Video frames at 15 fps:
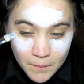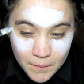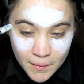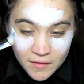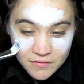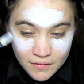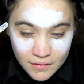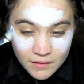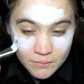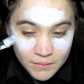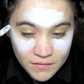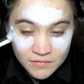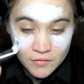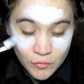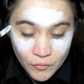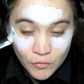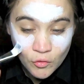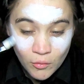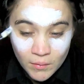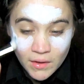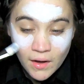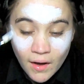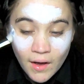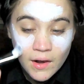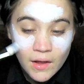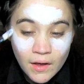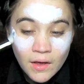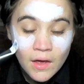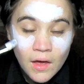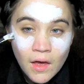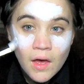basically the bits that you would normally highlight,